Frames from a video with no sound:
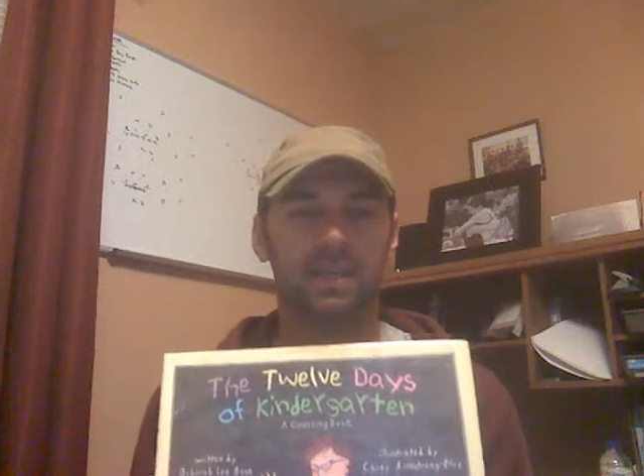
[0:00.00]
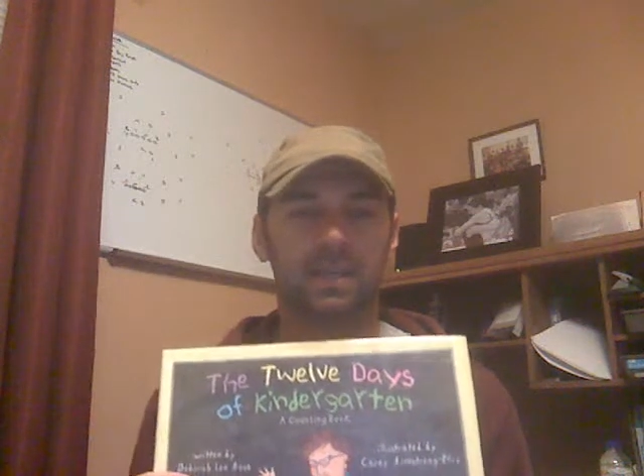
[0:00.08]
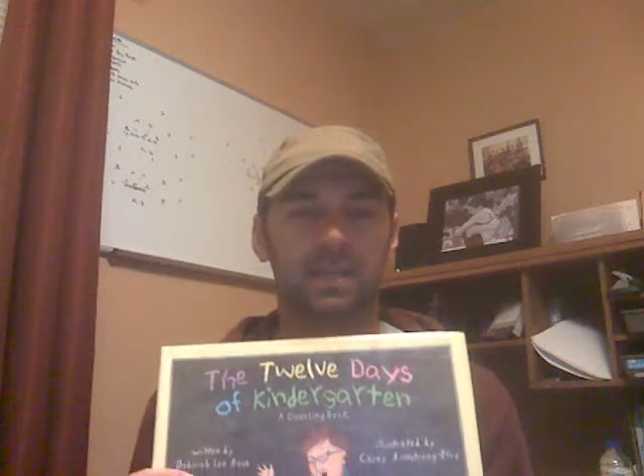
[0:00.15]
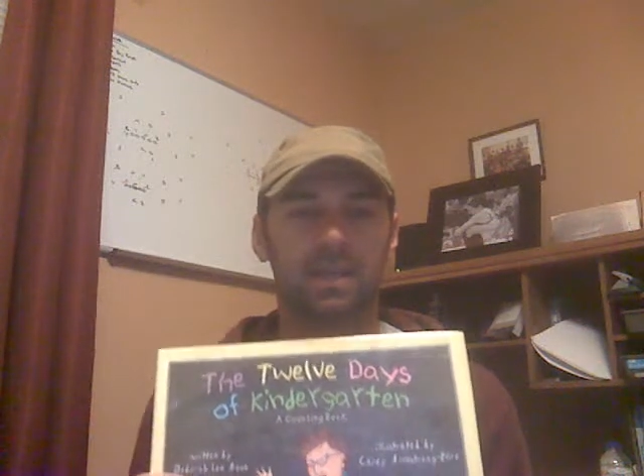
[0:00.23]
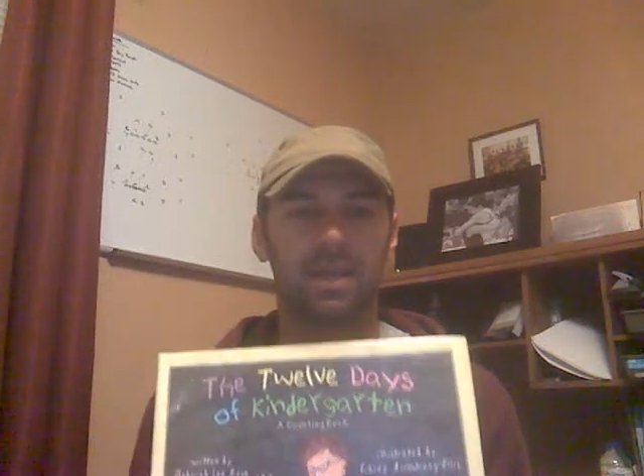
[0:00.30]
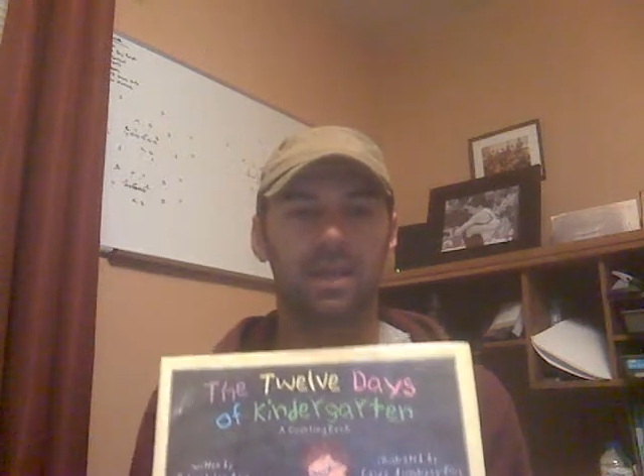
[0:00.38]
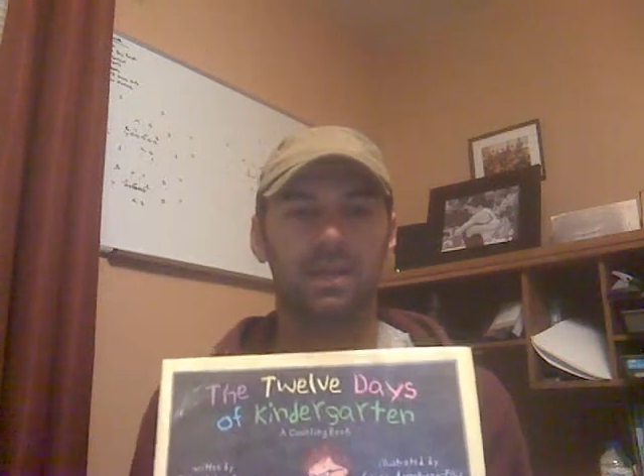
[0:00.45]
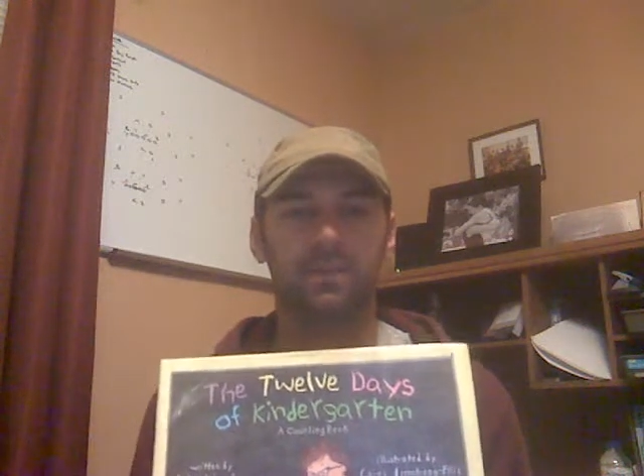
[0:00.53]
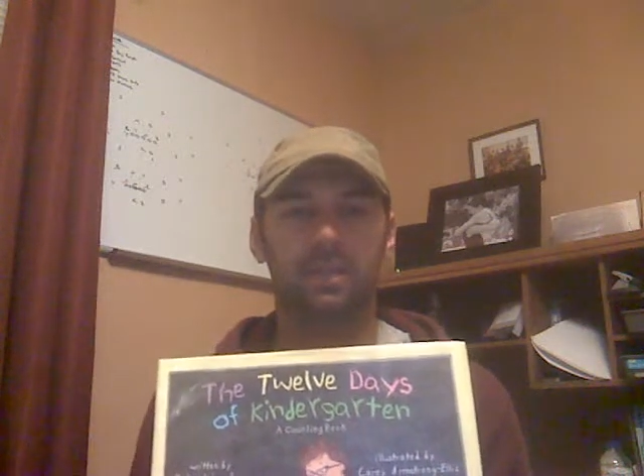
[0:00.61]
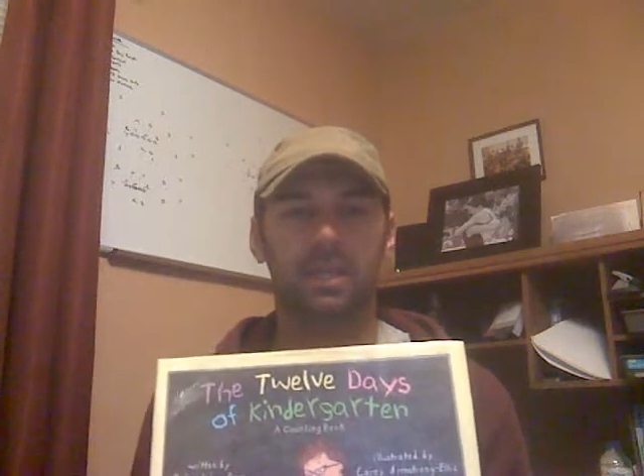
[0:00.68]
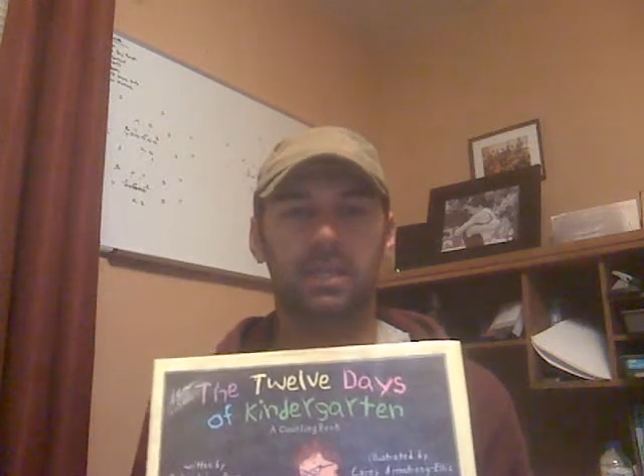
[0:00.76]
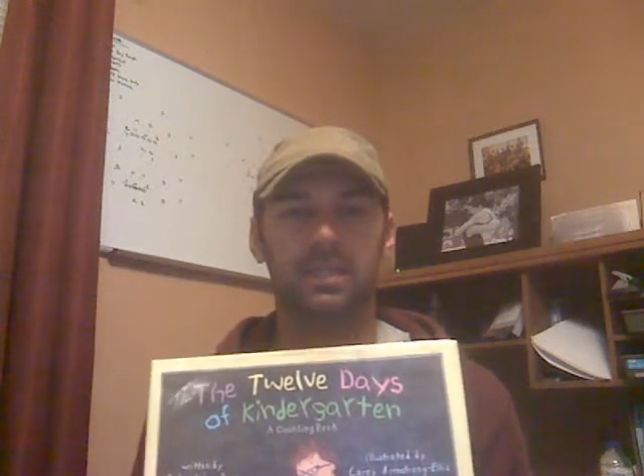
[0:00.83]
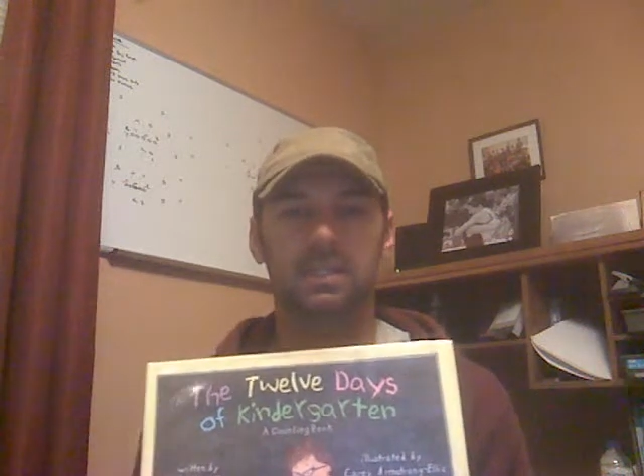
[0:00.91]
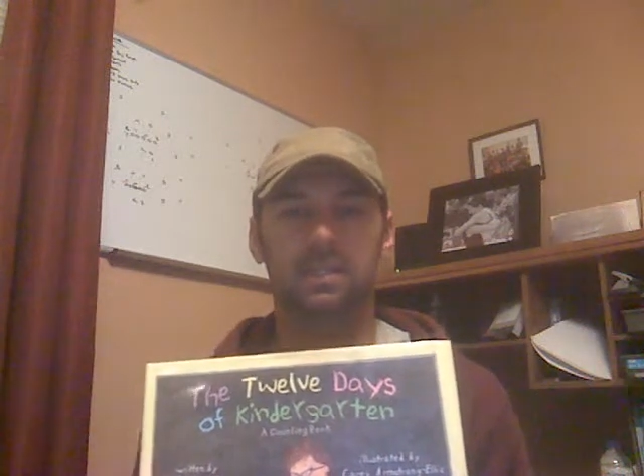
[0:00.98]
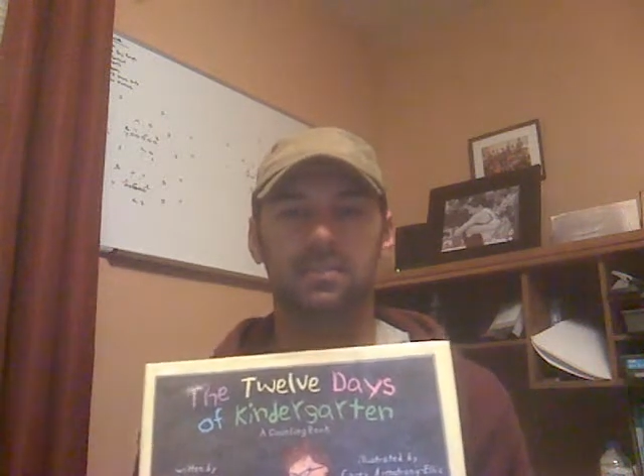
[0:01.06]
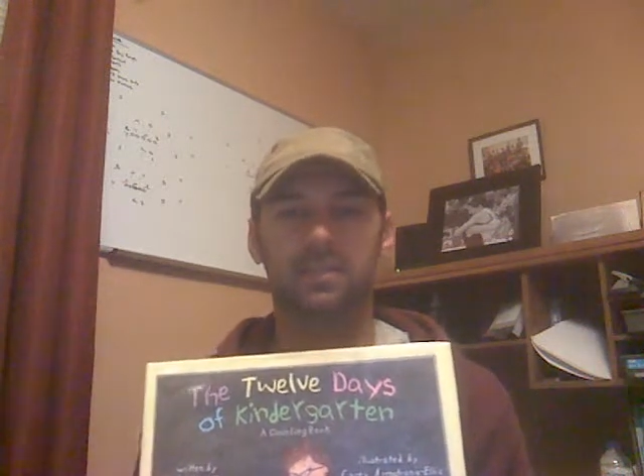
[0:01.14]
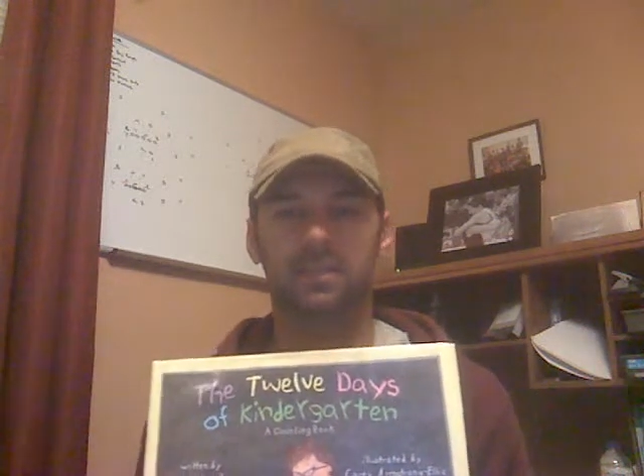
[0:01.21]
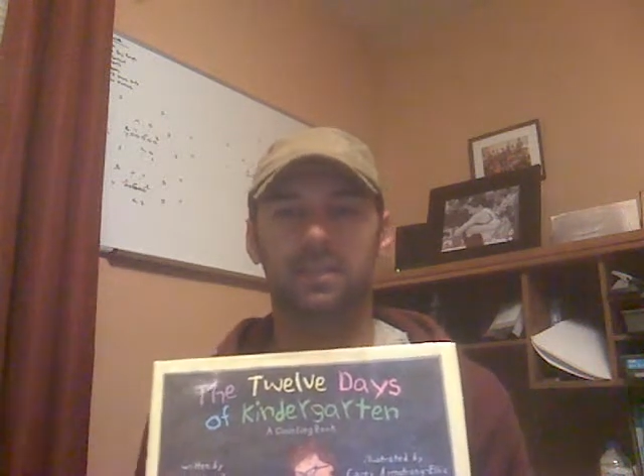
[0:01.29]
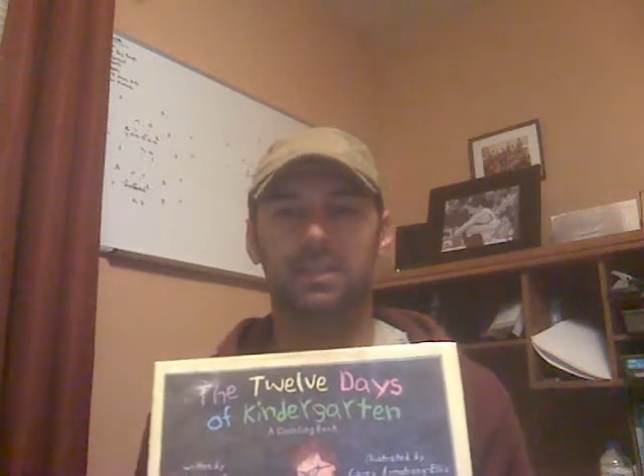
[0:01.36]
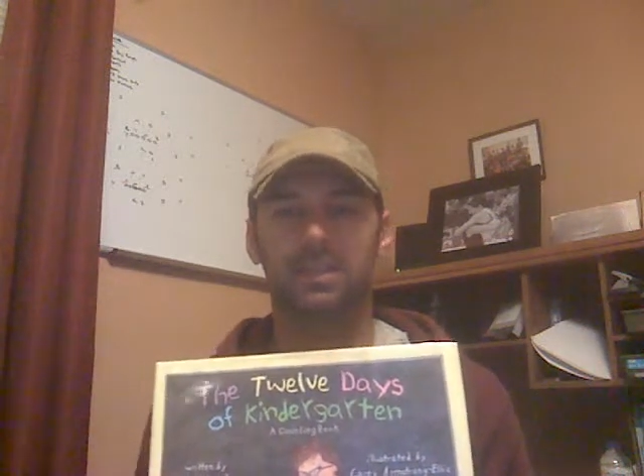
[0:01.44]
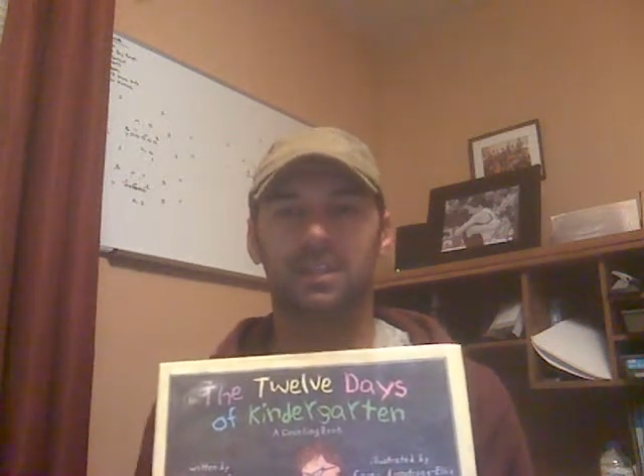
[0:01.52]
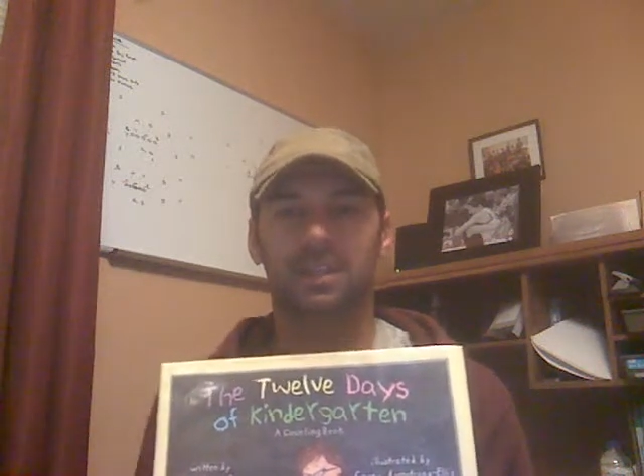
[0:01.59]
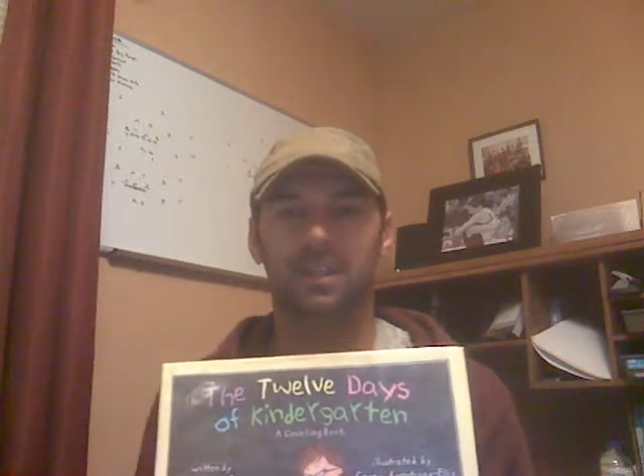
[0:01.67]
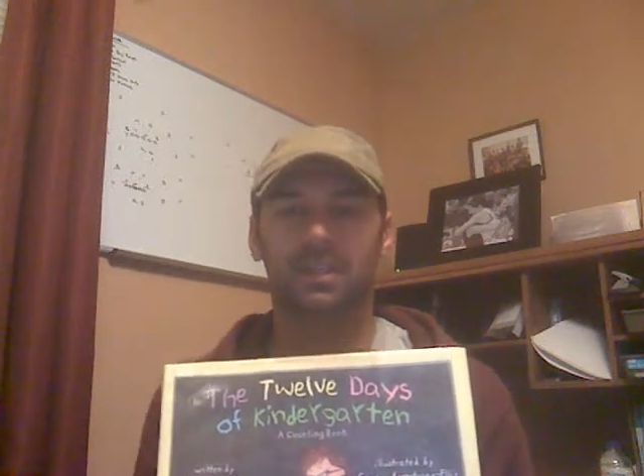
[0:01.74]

They could kind of relate some of it